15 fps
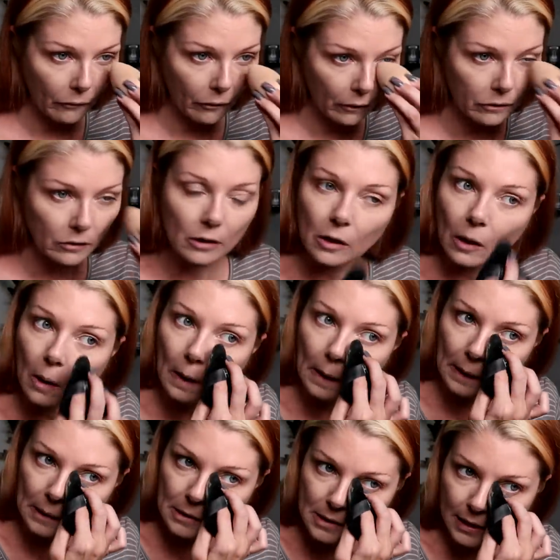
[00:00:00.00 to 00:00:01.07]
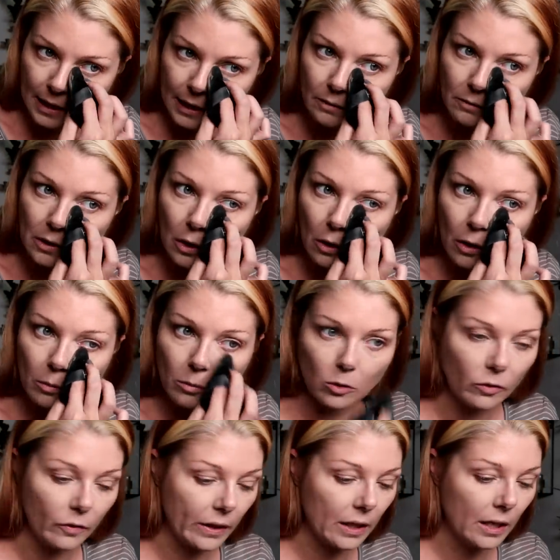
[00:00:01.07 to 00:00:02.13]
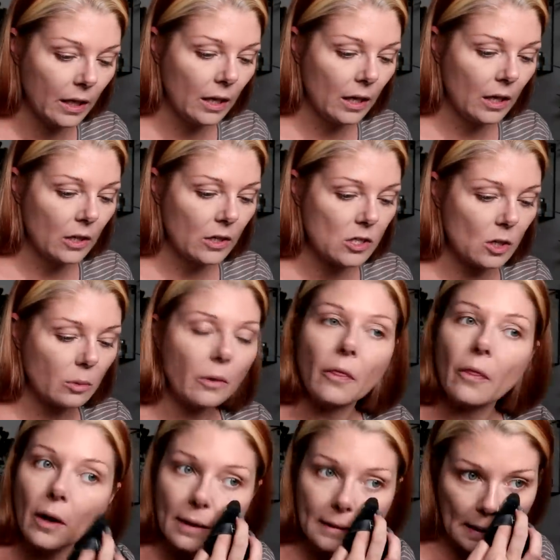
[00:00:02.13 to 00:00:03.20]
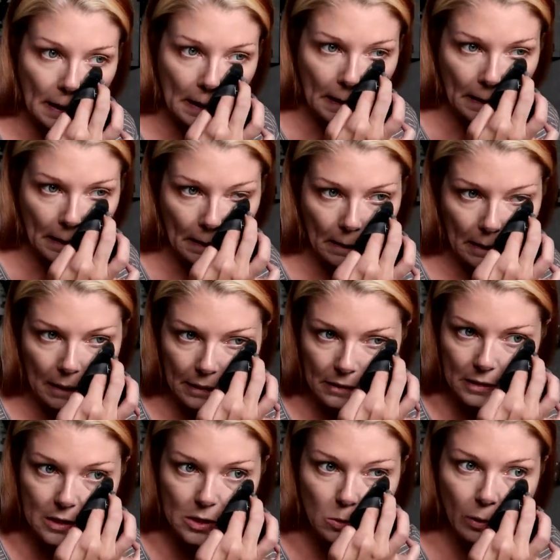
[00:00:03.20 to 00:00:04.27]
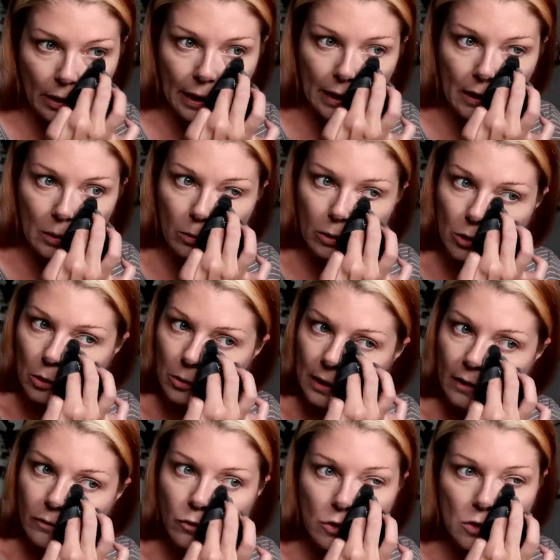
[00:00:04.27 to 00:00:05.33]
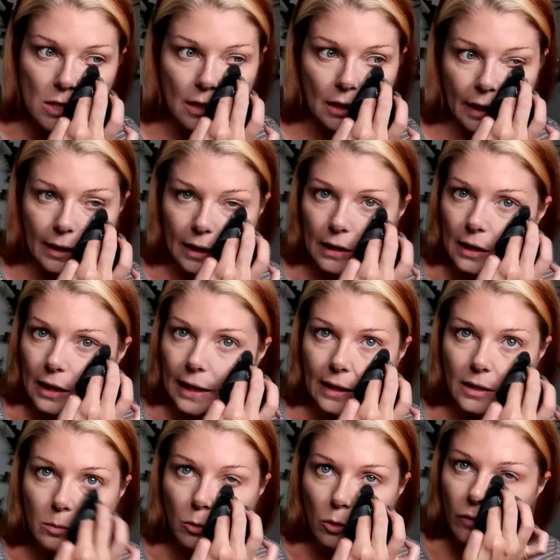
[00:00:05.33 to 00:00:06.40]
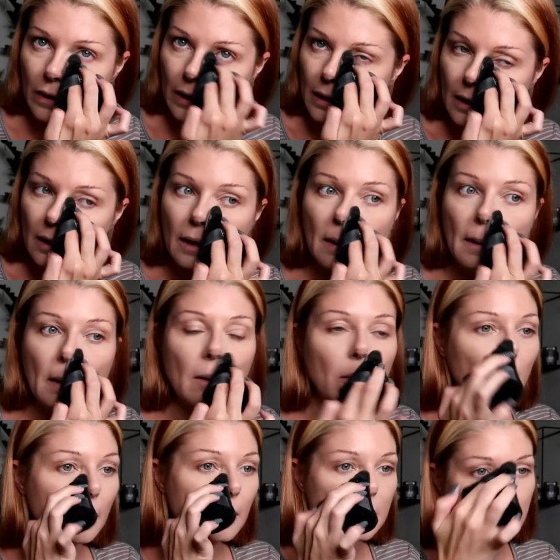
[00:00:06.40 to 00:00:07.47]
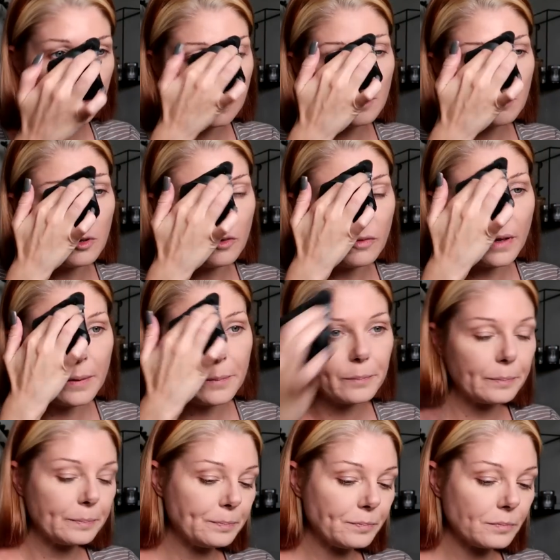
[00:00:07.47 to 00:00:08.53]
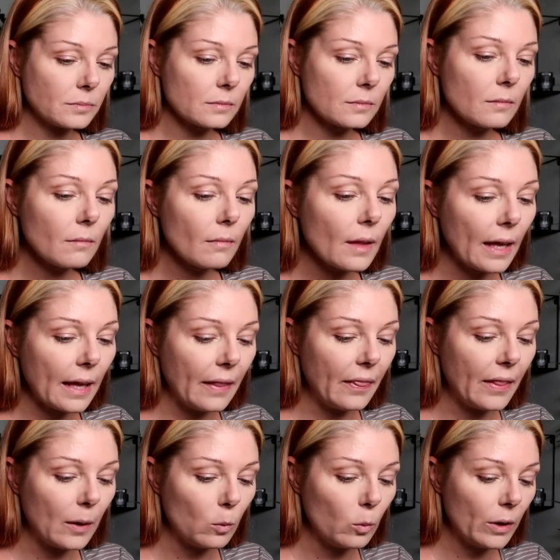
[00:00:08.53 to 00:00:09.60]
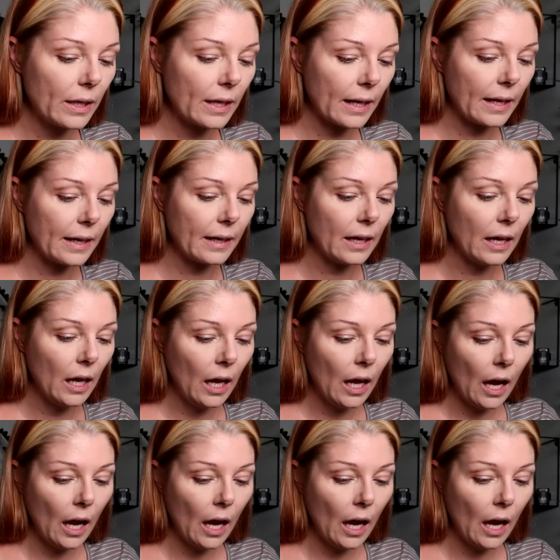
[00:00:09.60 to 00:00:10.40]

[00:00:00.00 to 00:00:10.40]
6 o'clock, and it's a kind of a long movie. So we thought like this way we don't have to see like a late movie. We can see the movie and then we can